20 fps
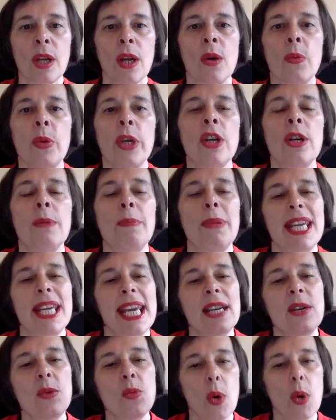We're going to
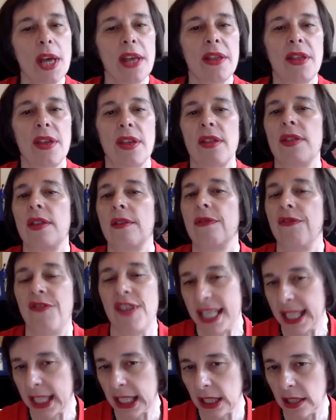begin with the
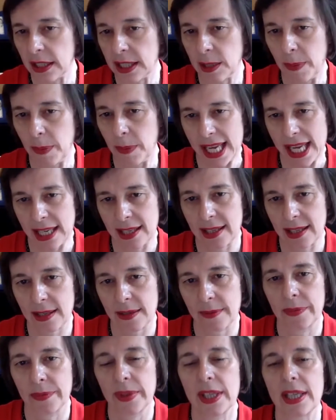physical space.
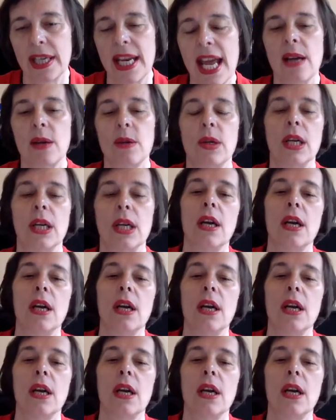Now,